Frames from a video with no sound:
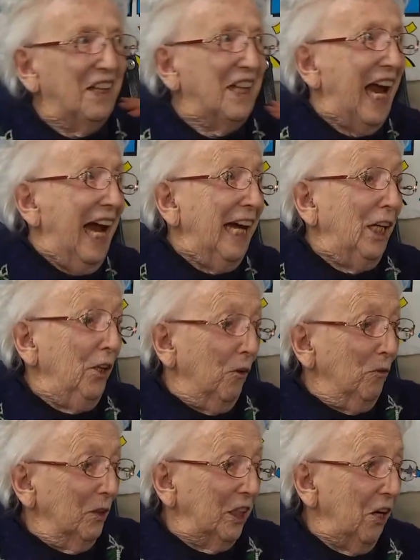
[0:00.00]
because the
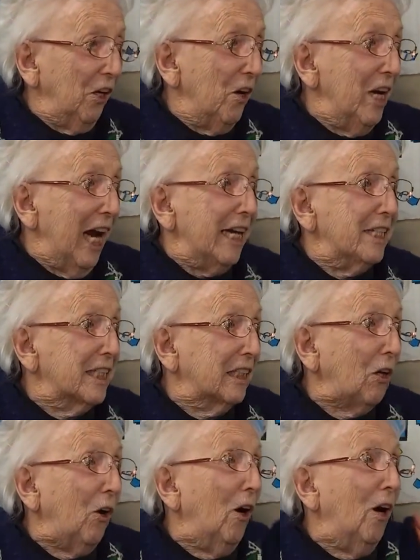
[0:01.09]
cake was gobbled up
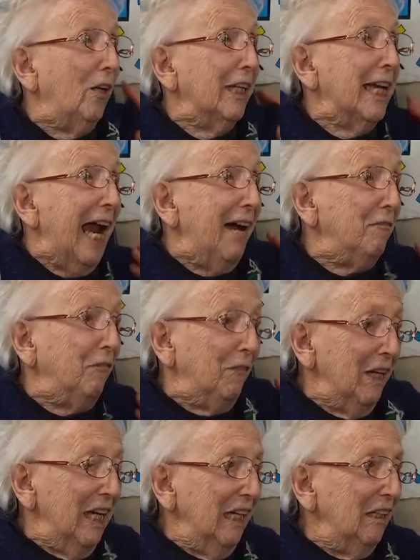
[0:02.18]
by the time I got here.